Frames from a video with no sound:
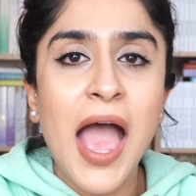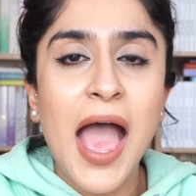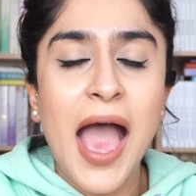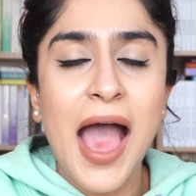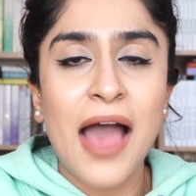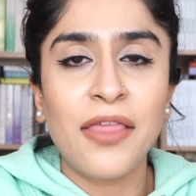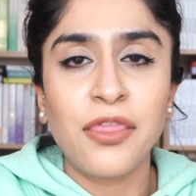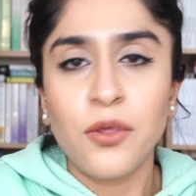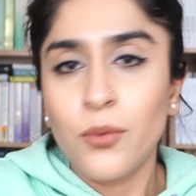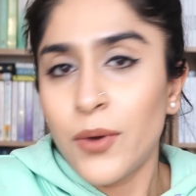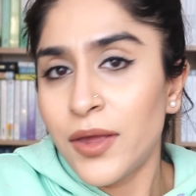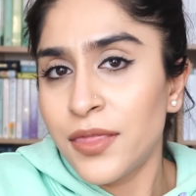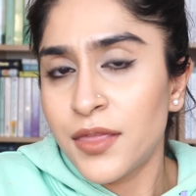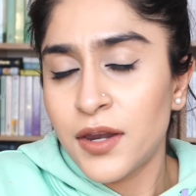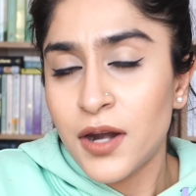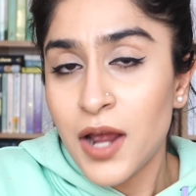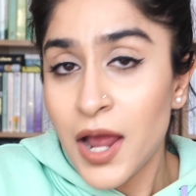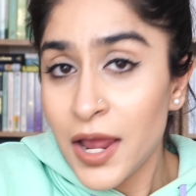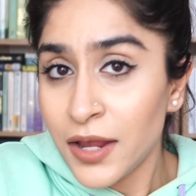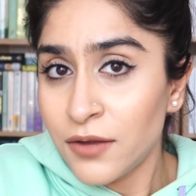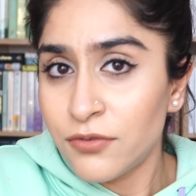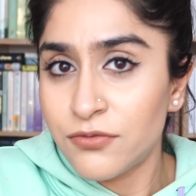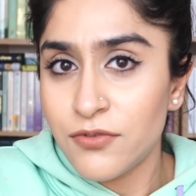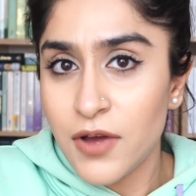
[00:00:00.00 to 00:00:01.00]
And the way that
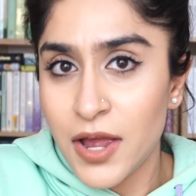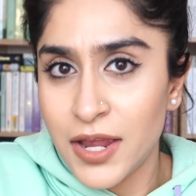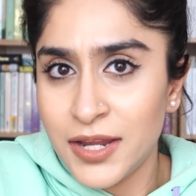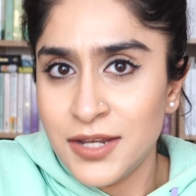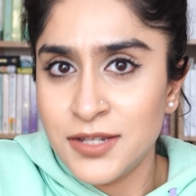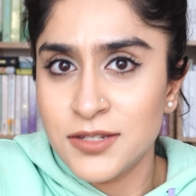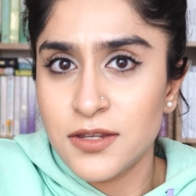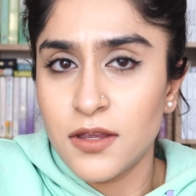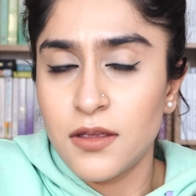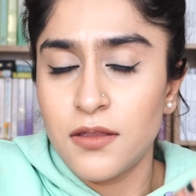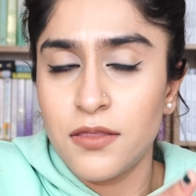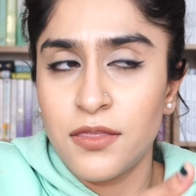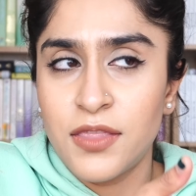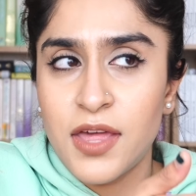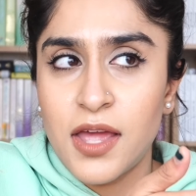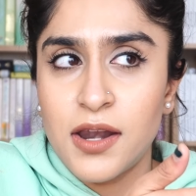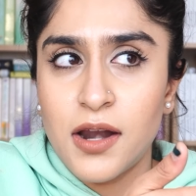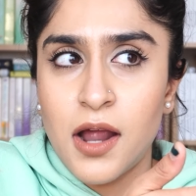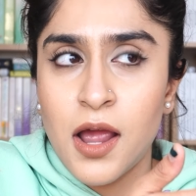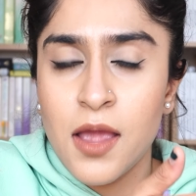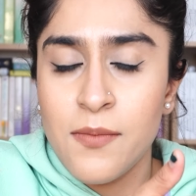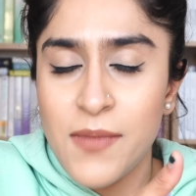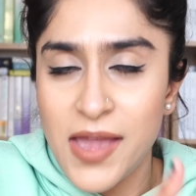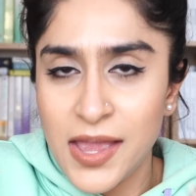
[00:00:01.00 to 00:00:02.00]
I find that
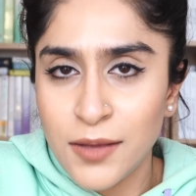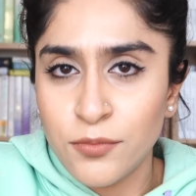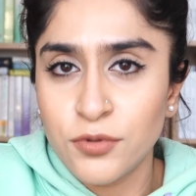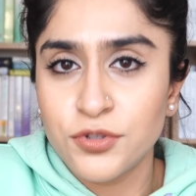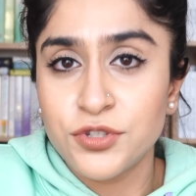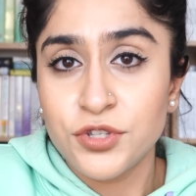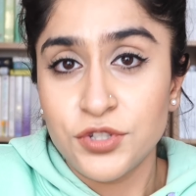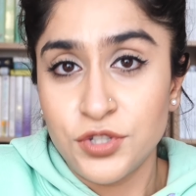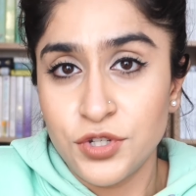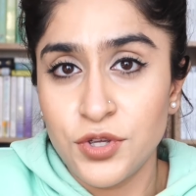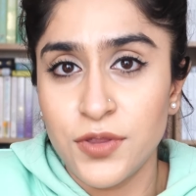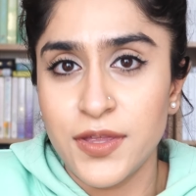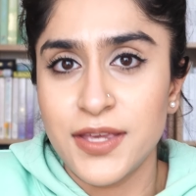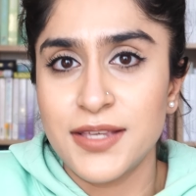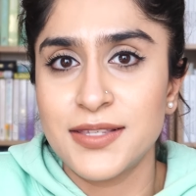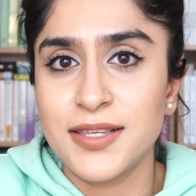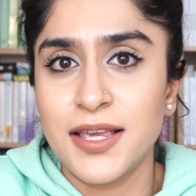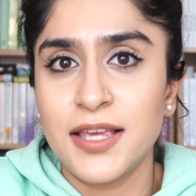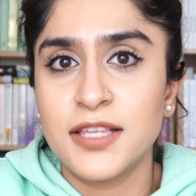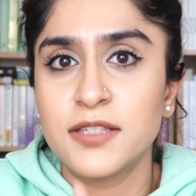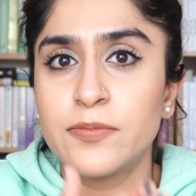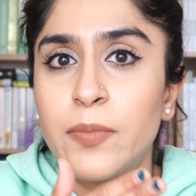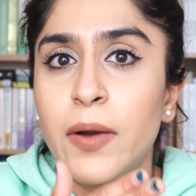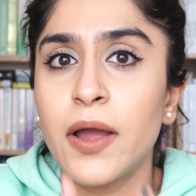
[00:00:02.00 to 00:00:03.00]
I'm able to do this
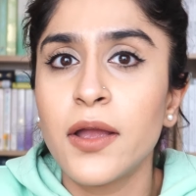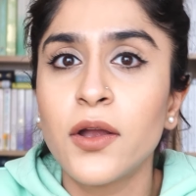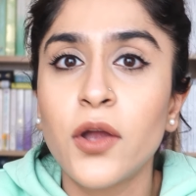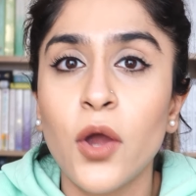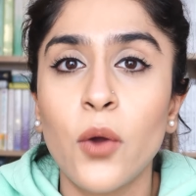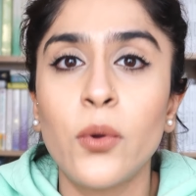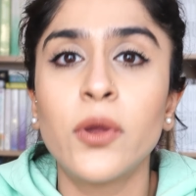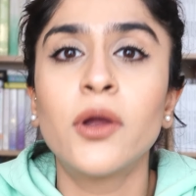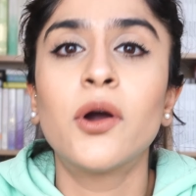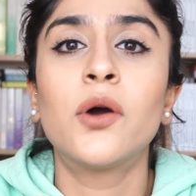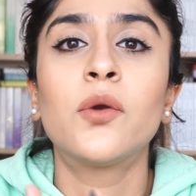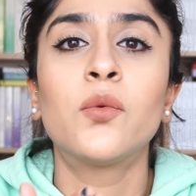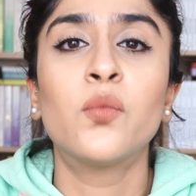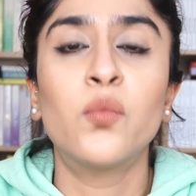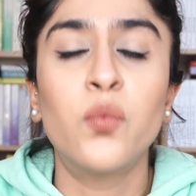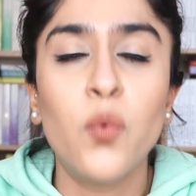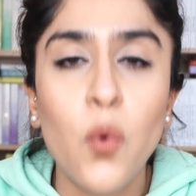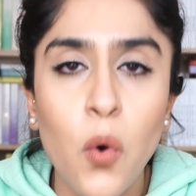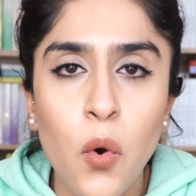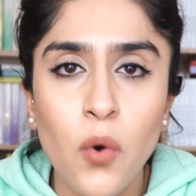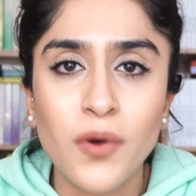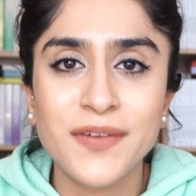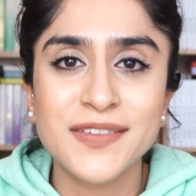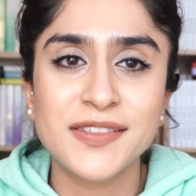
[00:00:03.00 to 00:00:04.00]
is by going on
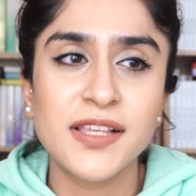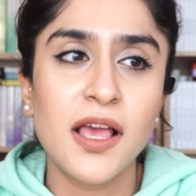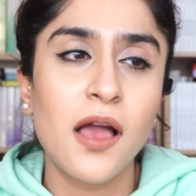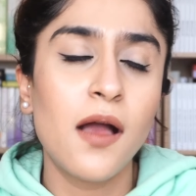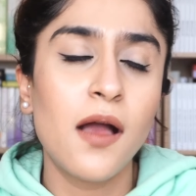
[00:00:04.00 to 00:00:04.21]
walks,